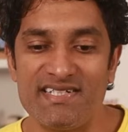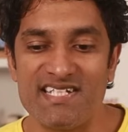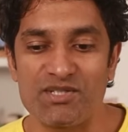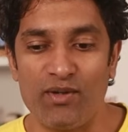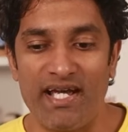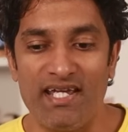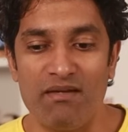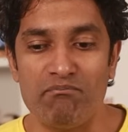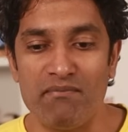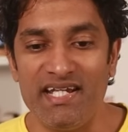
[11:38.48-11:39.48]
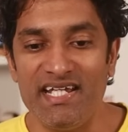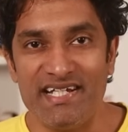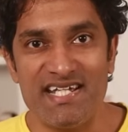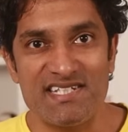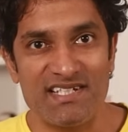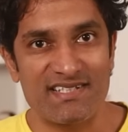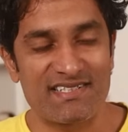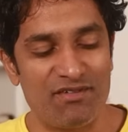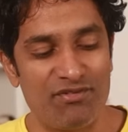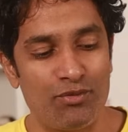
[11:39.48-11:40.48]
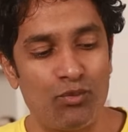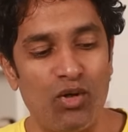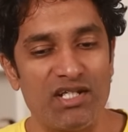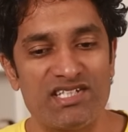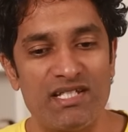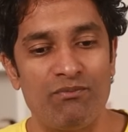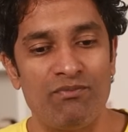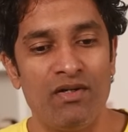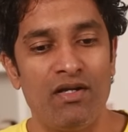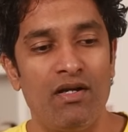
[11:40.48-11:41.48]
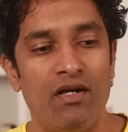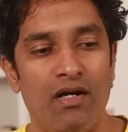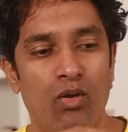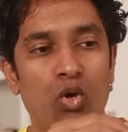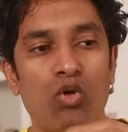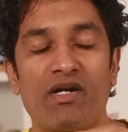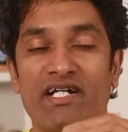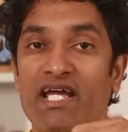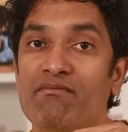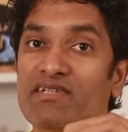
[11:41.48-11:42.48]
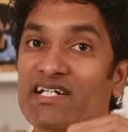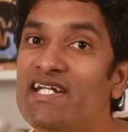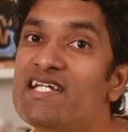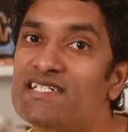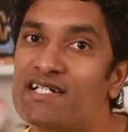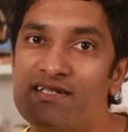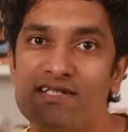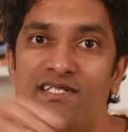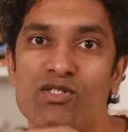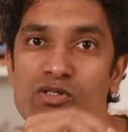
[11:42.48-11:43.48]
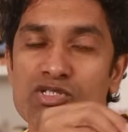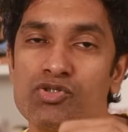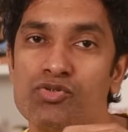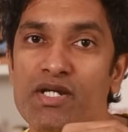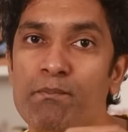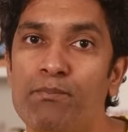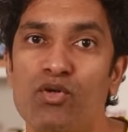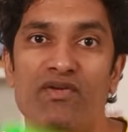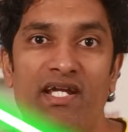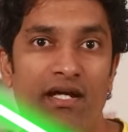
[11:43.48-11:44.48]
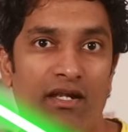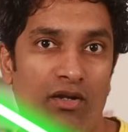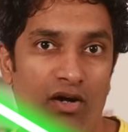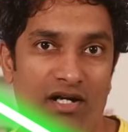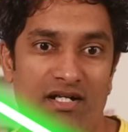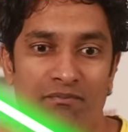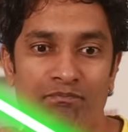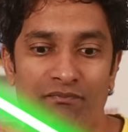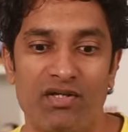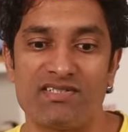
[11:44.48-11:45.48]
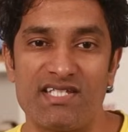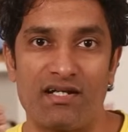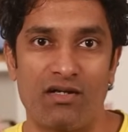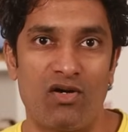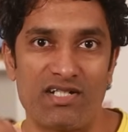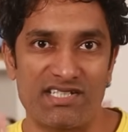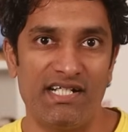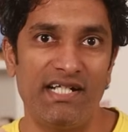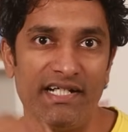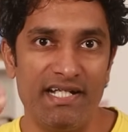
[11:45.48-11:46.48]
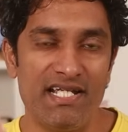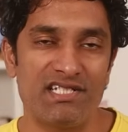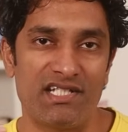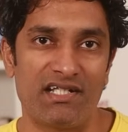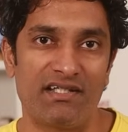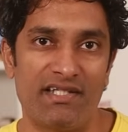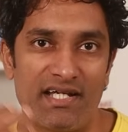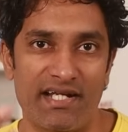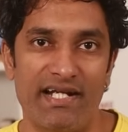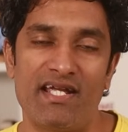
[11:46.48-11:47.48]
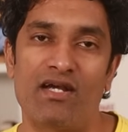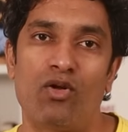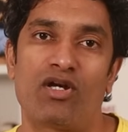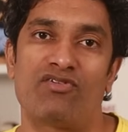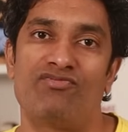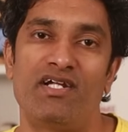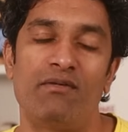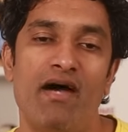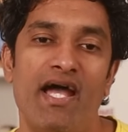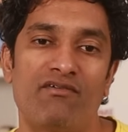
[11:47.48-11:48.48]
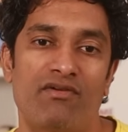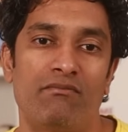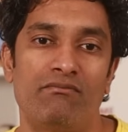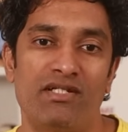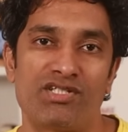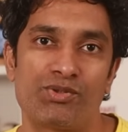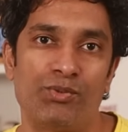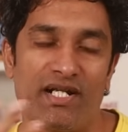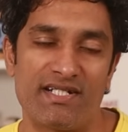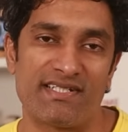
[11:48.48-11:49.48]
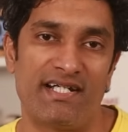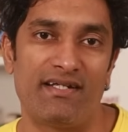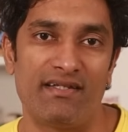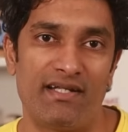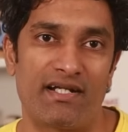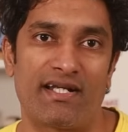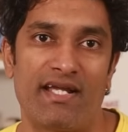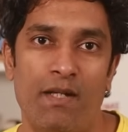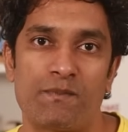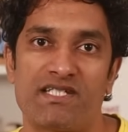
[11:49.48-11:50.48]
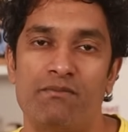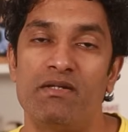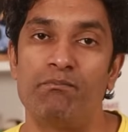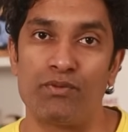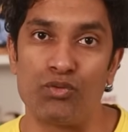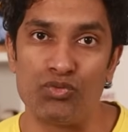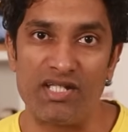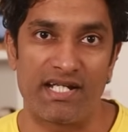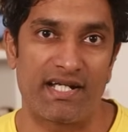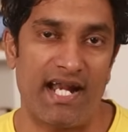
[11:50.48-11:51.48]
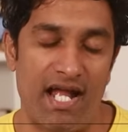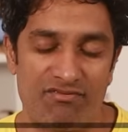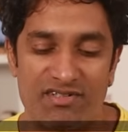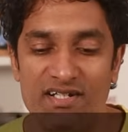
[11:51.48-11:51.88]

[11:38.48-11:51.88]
This is why many teachers, if you watch them over time, the teacher is also improving a lot because they're constantly teaching, they are getting a lot of feedback from the students, and that helps them improve their craft.